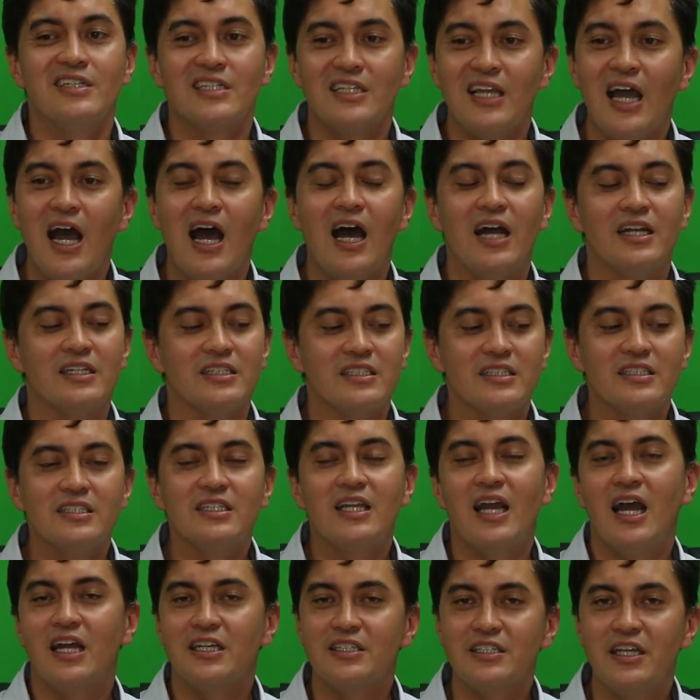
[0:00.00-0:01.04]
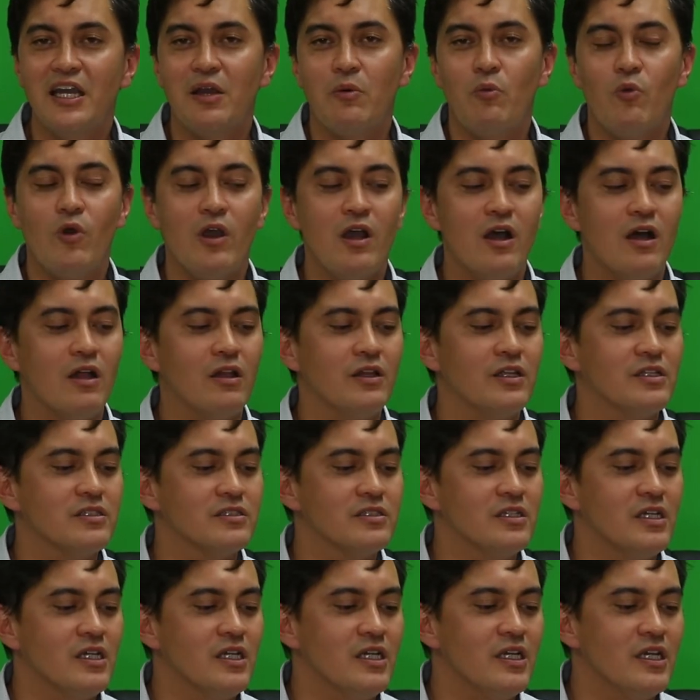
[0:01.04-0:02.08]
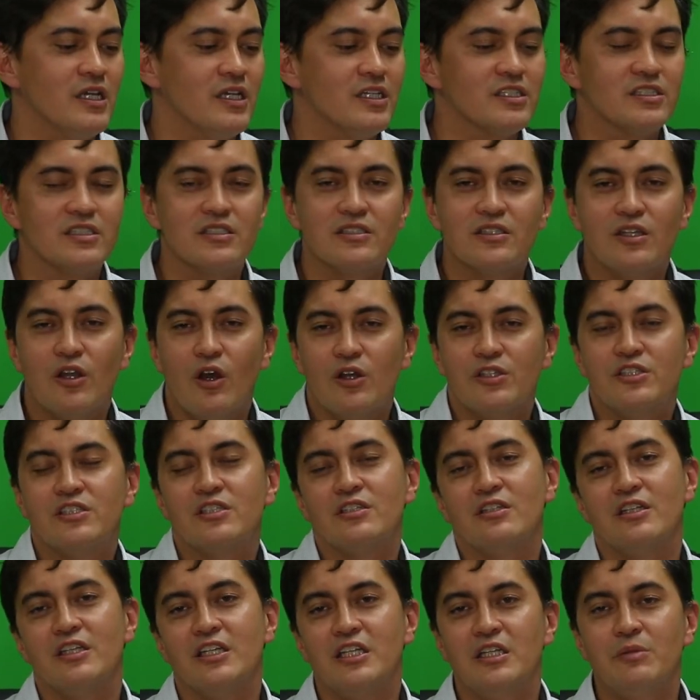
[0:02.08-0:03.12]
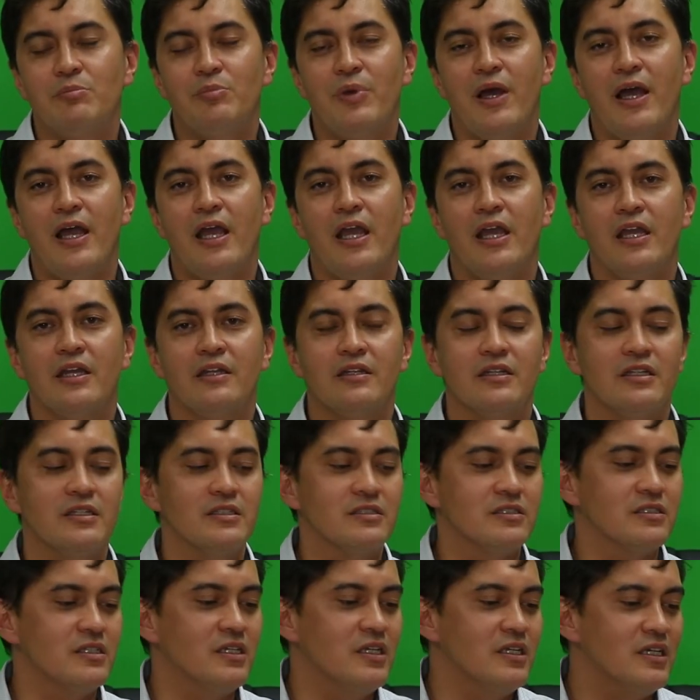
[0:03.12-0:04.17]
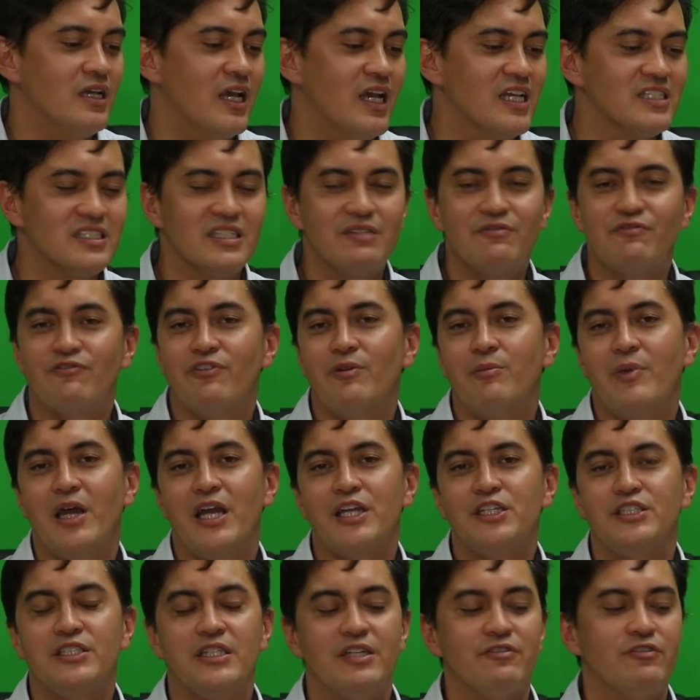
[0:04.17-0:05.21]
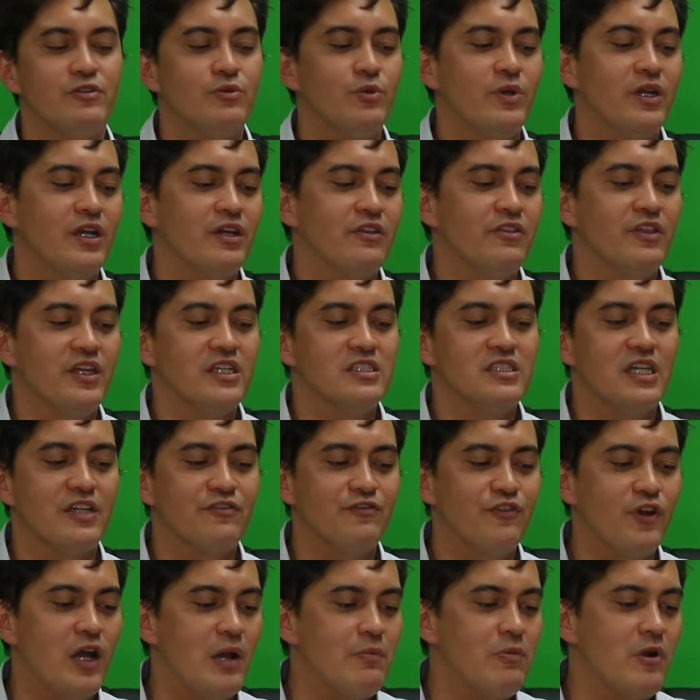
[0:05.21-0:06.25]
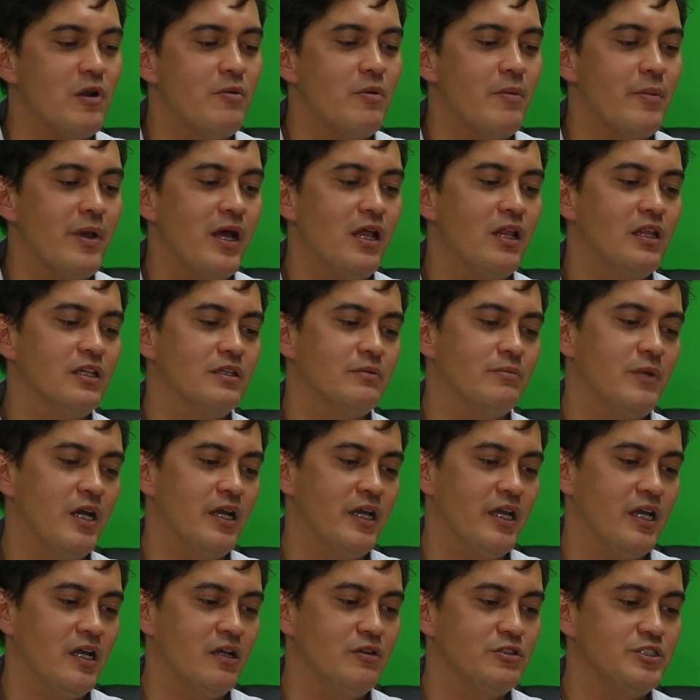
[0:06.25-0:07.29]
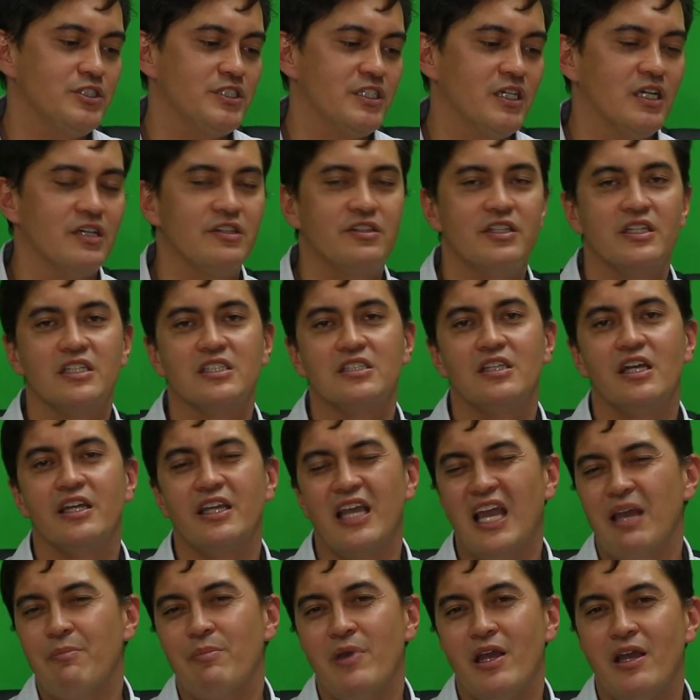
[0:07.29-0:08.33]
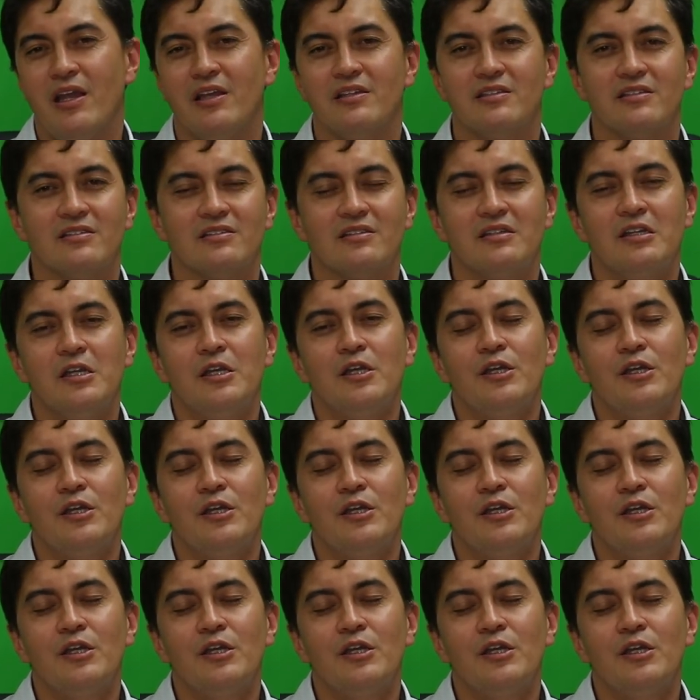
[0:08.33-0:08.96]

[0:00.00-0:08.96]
can't get well, is constantly in pain, has inflammation everywhere, things like fibromyalgia, things like MS,